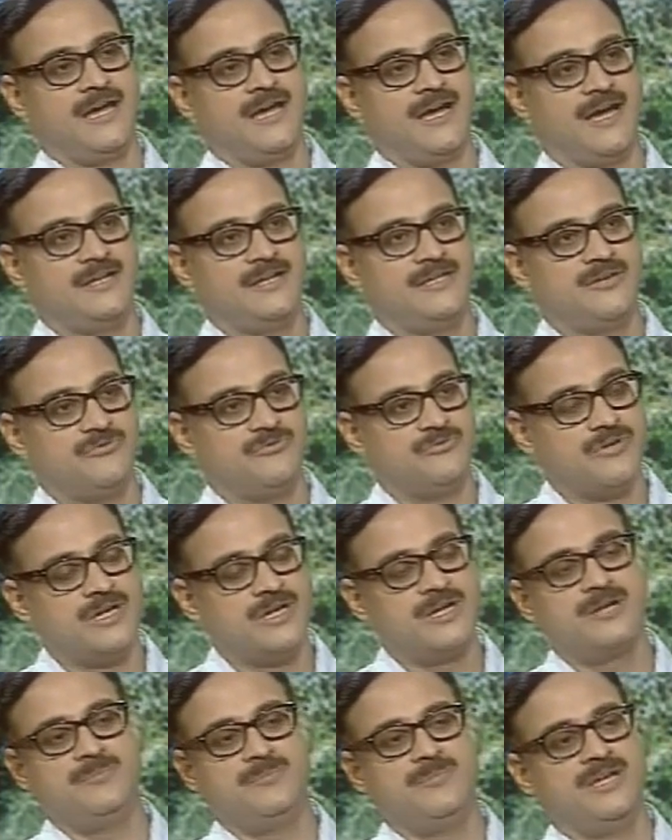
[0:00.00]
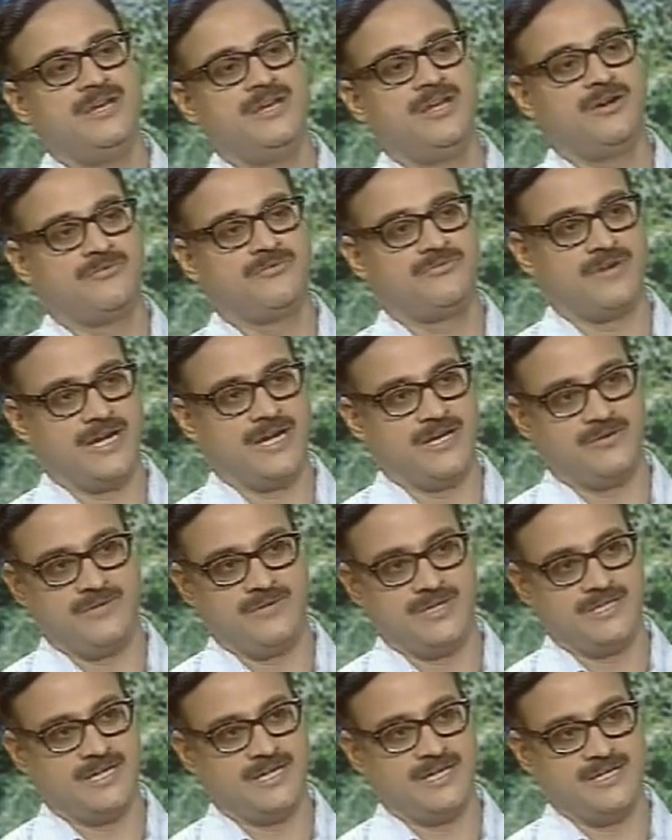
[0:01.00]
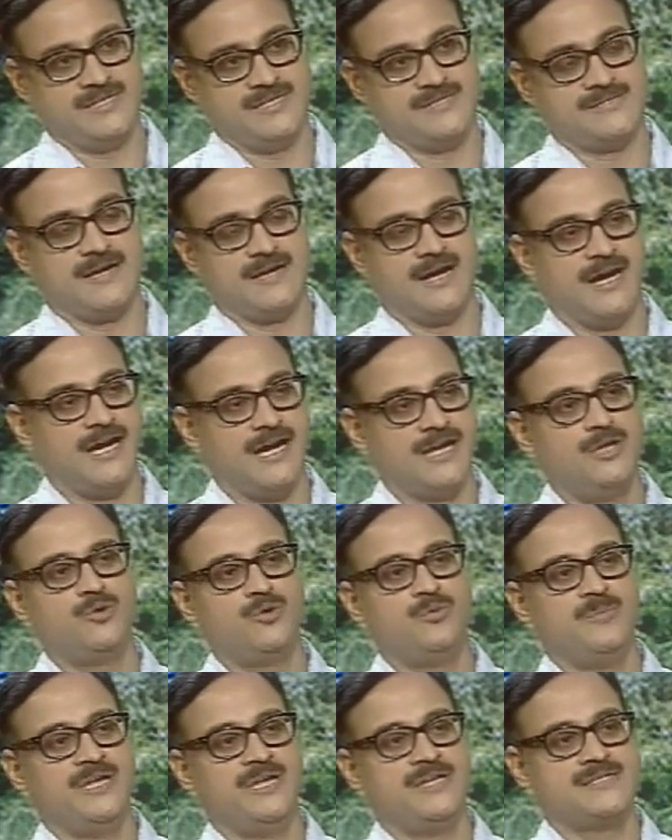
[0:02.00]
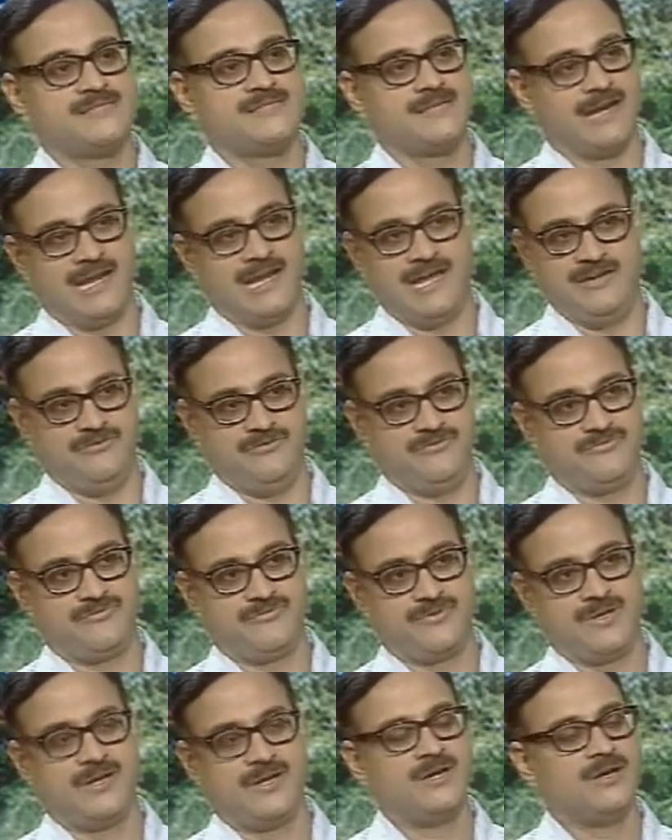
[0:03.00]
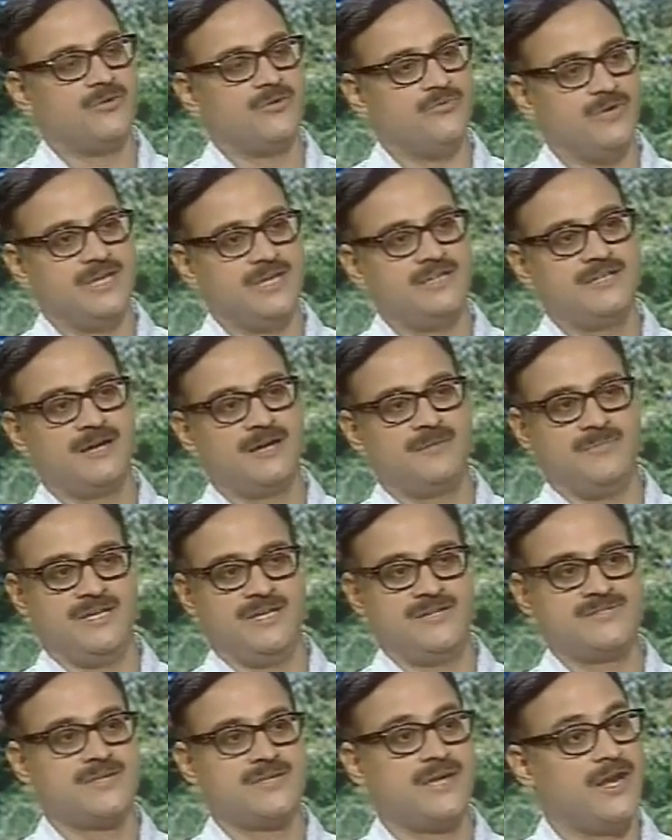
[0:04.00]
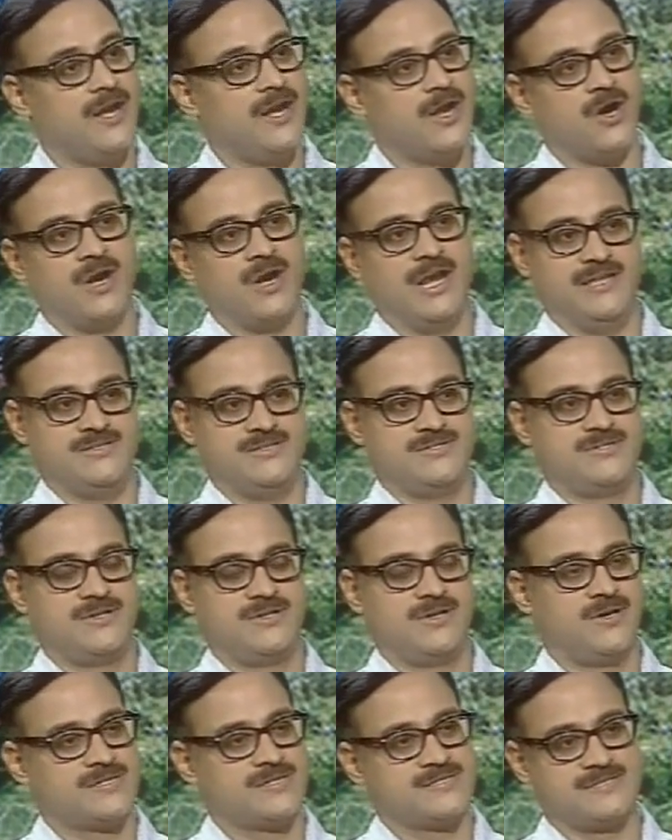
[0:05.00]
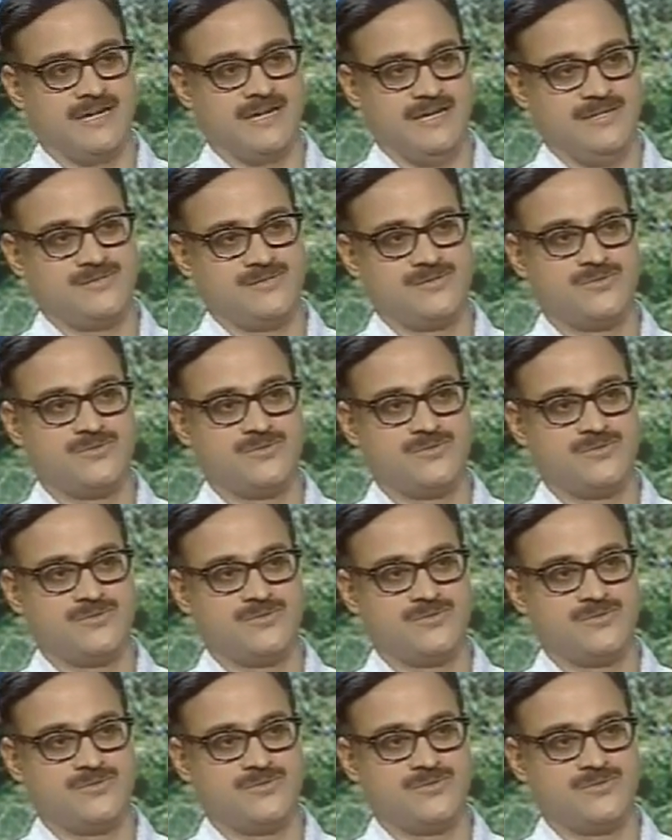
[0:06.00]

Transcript: And the word meaning of Ayurveda is Ayu means life, Veda means knowledge or science.